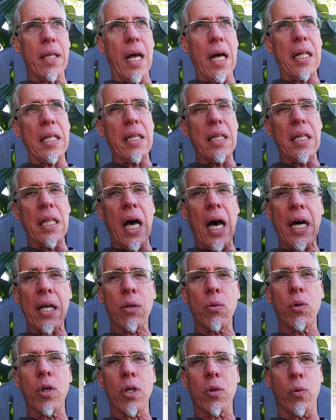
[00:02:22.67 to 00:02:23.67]
a lot
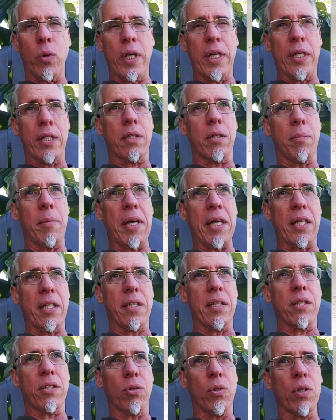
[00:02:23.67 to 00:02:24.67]
of work went into
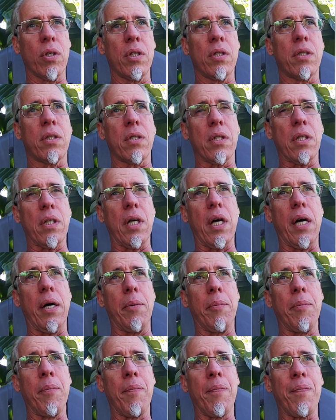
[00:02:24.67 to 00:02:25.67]
making these swords,
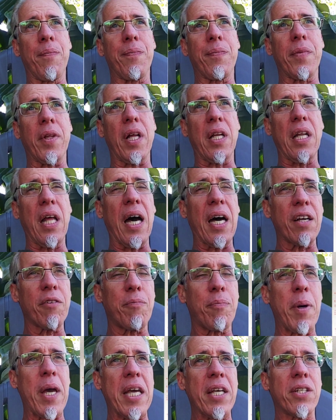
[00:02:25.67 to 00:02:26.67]
a lot
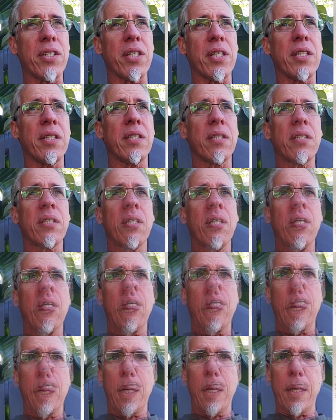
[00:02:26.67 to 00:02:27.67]
of patience,
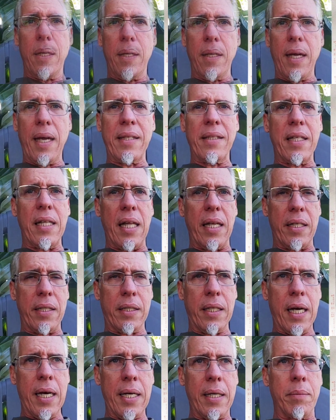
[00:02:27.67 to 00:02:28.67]
and a lot
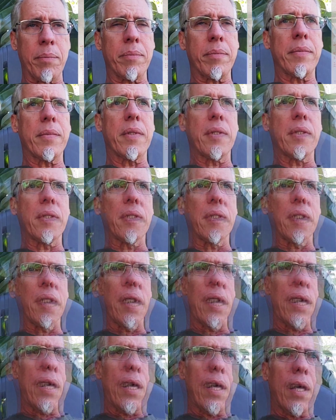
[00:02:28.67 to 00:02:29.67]
of time.
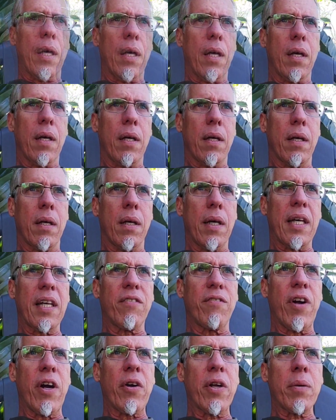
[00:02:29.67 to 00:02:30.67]

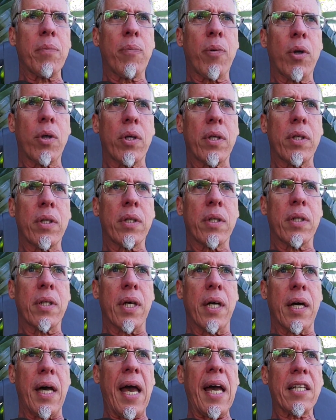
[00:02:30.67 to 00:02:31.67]
And a very important
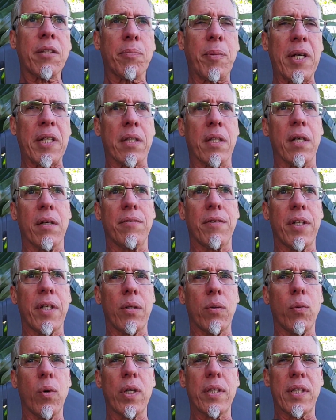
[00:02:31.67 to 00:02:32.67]
aspect of
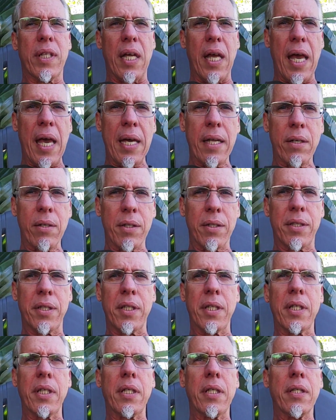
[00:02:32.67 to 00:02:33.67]
it was the
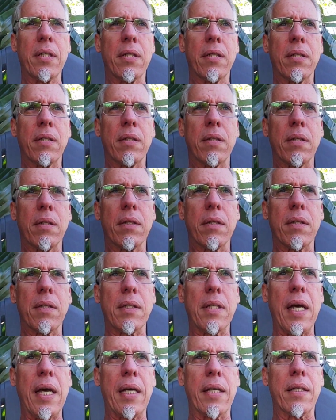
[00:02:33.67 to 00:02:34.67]
energy
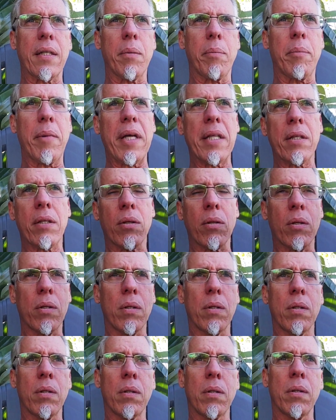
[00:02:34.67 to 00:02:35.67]
and the
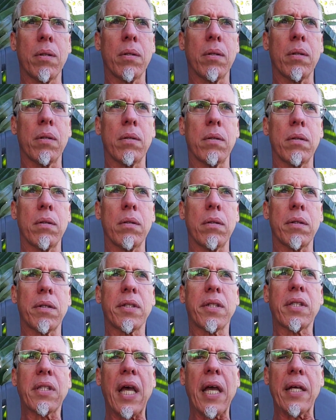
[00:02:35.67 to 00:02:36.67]
mental
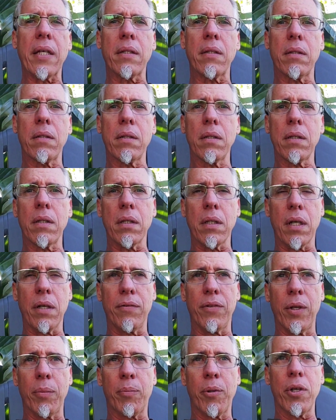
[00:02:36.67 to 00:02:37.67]
state
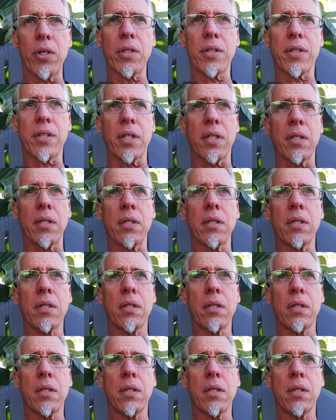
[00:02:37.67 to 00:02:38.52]
of the person